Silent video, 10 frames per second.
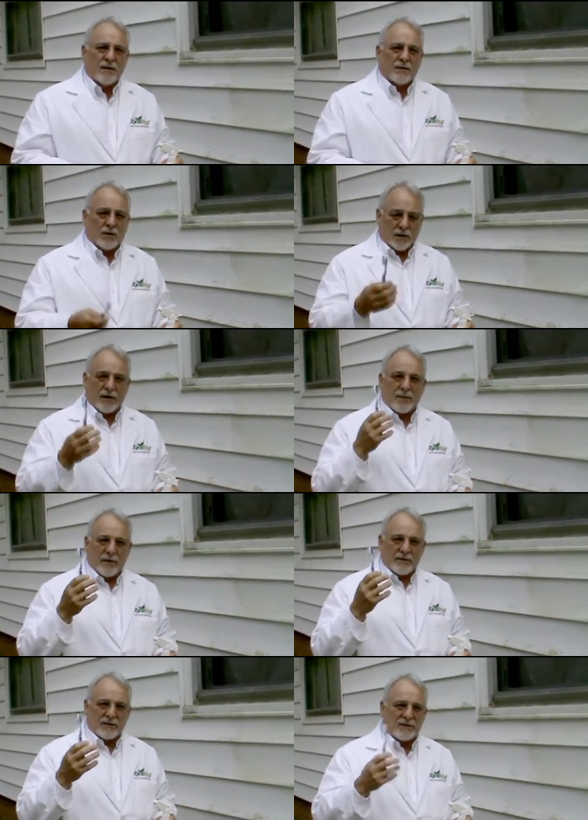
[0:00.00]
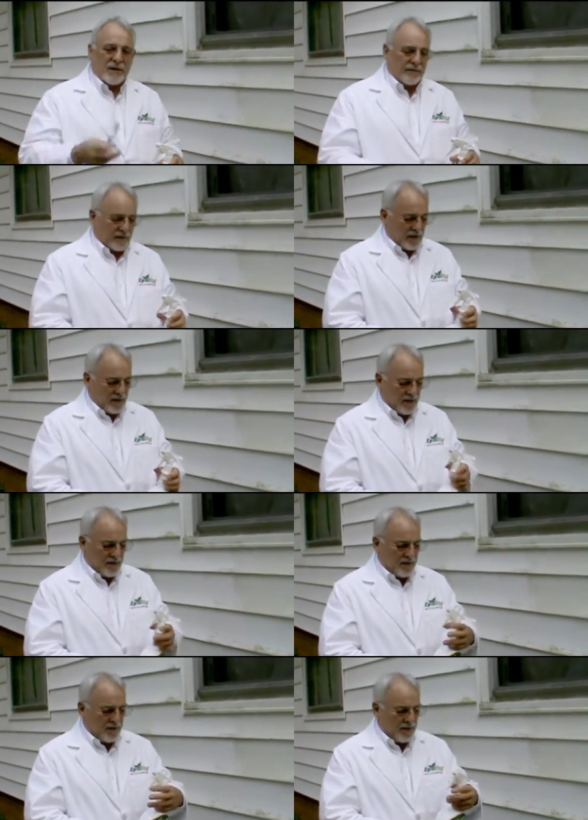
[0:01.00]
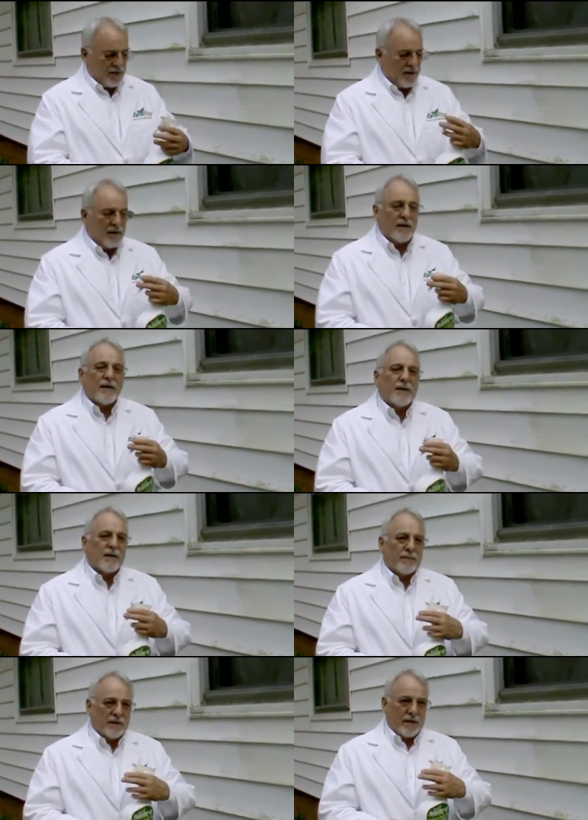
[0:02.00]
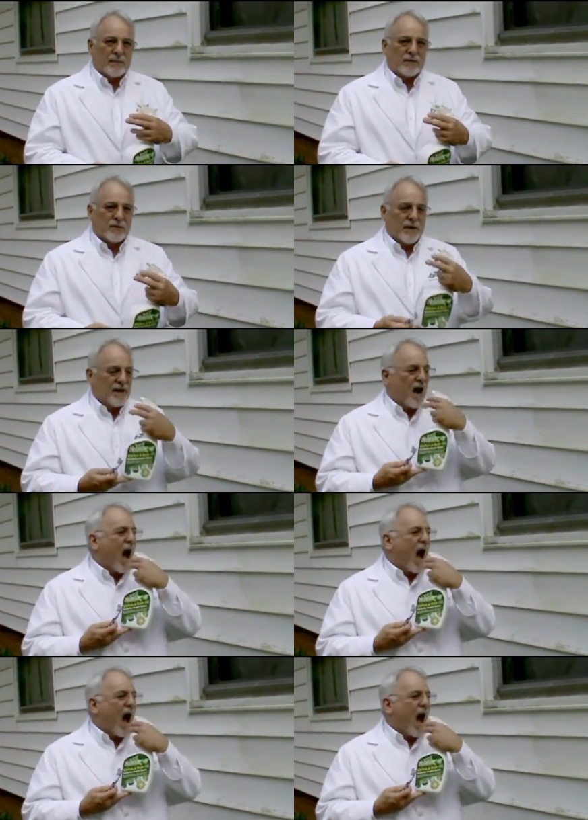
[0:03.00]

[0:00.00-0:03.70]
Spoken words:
Talking about the safety, let me demonstrate.